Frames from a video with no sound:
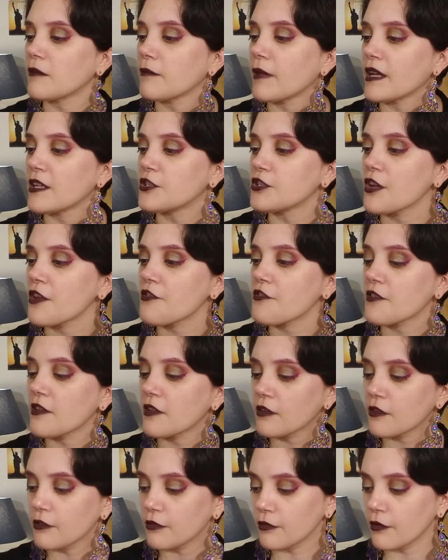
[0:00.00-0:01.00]
by Justin
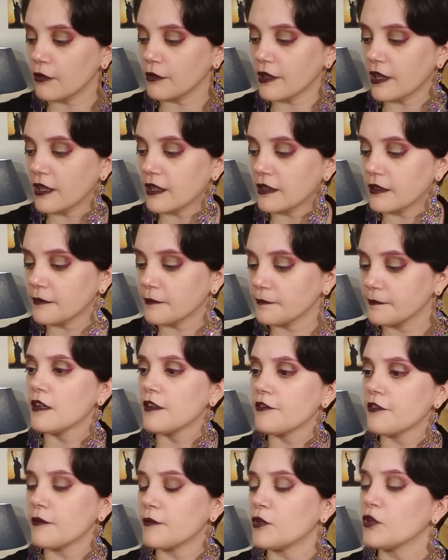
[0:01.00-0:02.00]
Cronin.
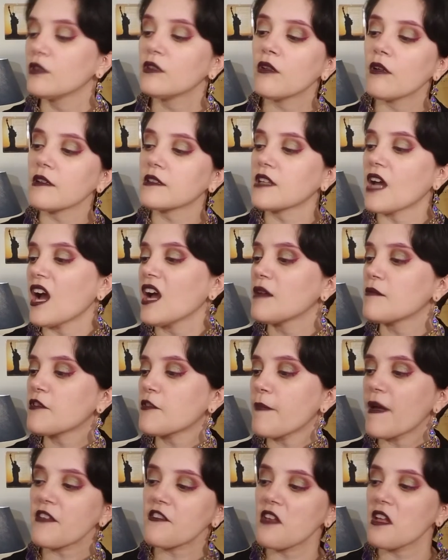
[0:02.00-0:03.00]
From New York Times
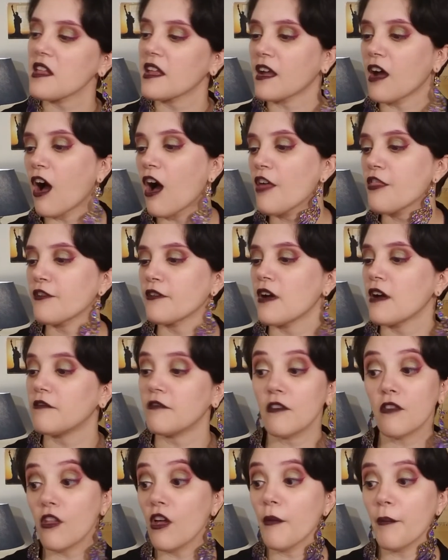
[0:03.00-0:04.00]
bestselling author of
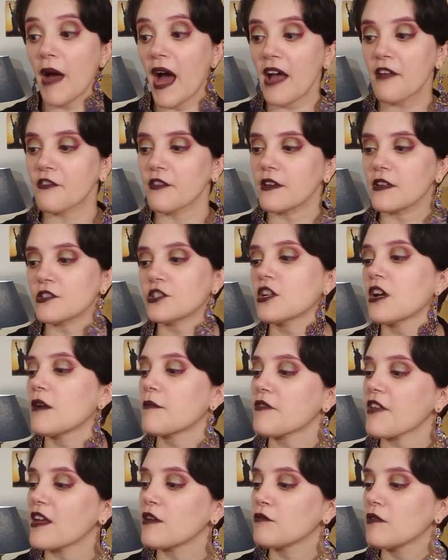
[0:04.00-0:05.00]
The Passage comes
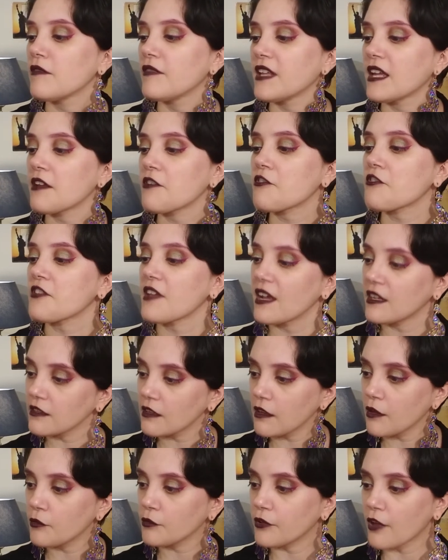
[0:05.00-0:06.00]
a riveting
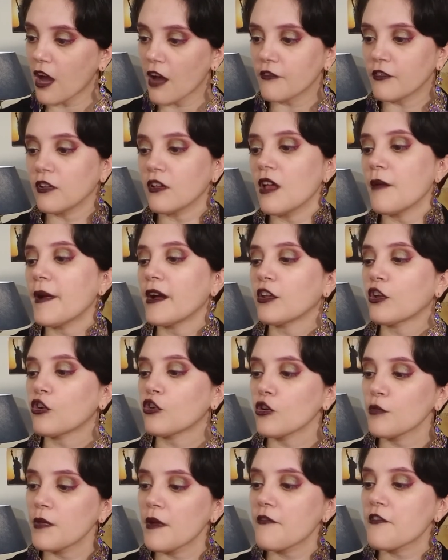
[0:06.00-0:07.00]
standalone novel about a
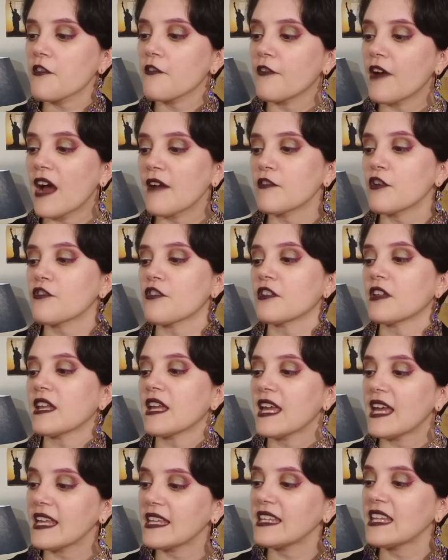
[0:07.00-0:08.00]
group of survivors on a
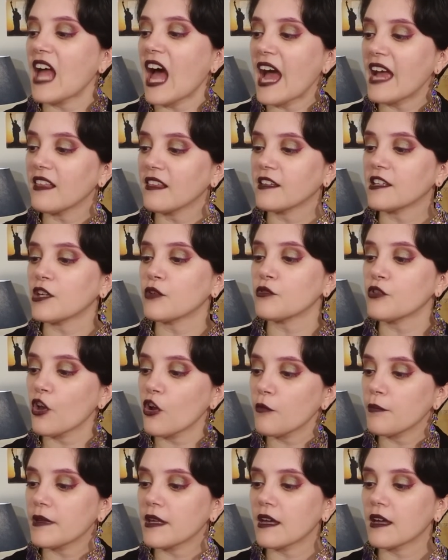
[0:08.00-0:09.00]
hidden island
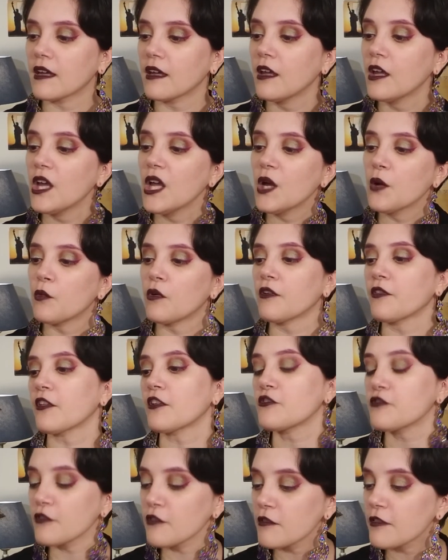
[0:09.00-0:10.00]
utopia where the
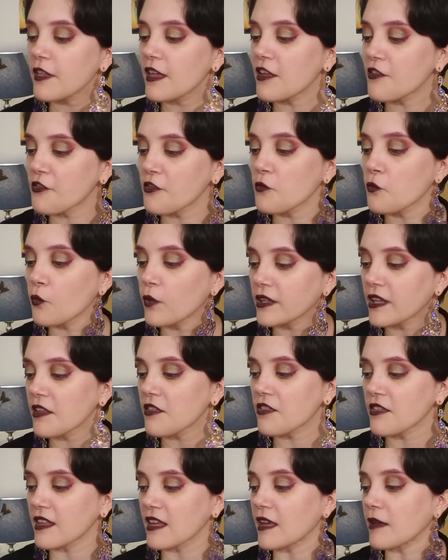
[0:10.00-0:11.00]
truth isn't what it
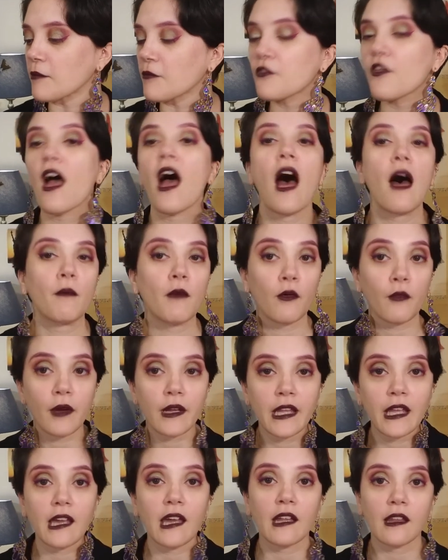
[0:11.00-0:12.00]
seems. I'm
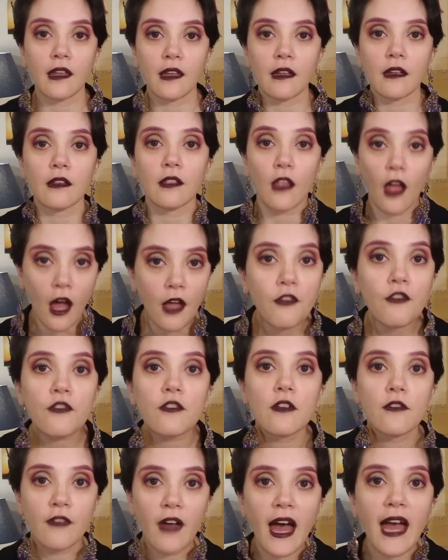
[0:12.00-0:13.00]
already getting lost
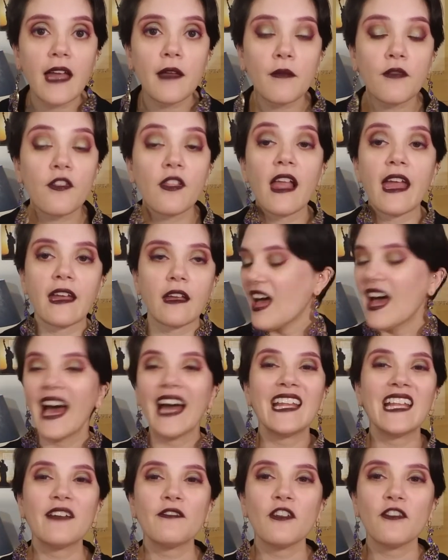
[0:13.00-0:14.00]
vibes. Like, I
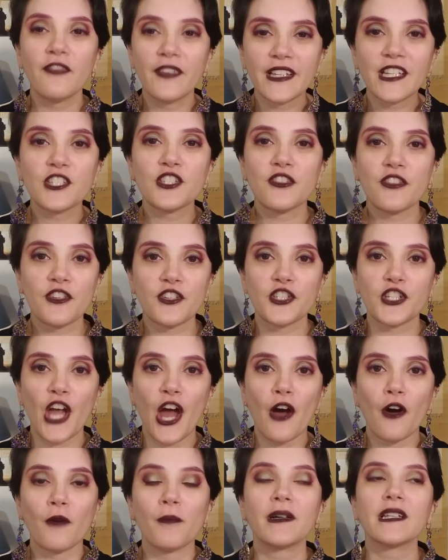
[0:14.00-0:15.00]
never finished the
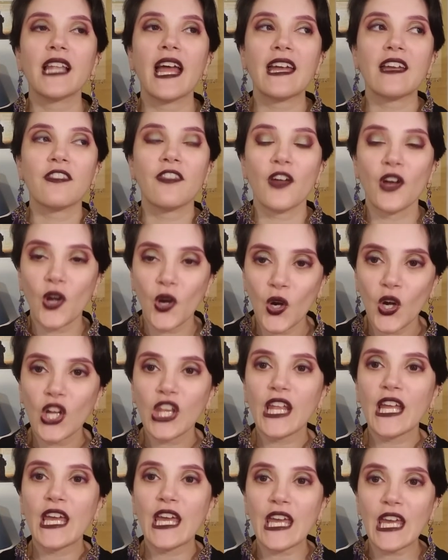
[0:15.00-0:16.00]
show, but like the
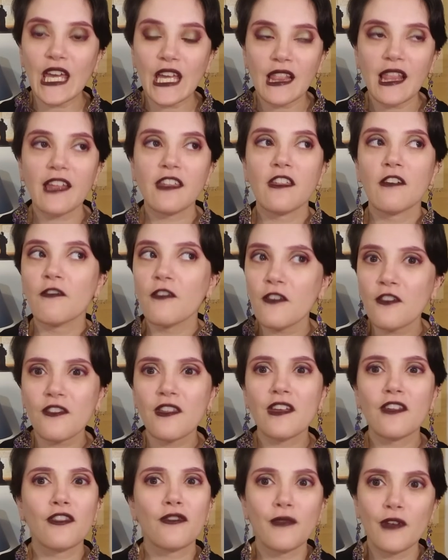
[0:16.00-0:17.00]
early, like the first
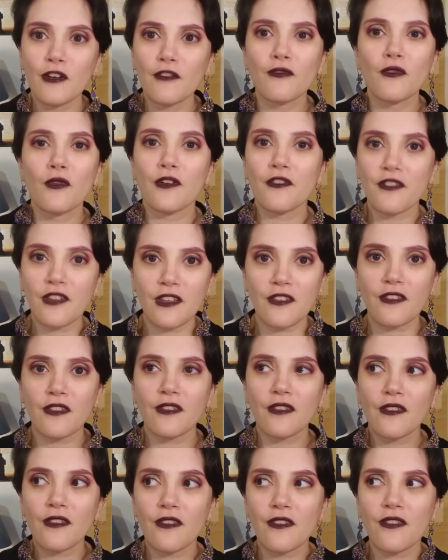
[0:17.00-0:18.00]
like three or four
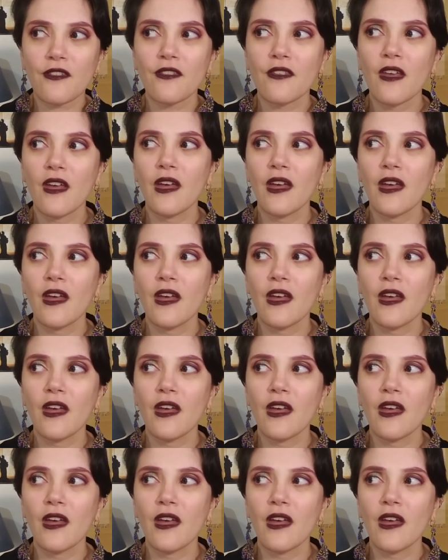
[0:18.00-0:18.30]
seasons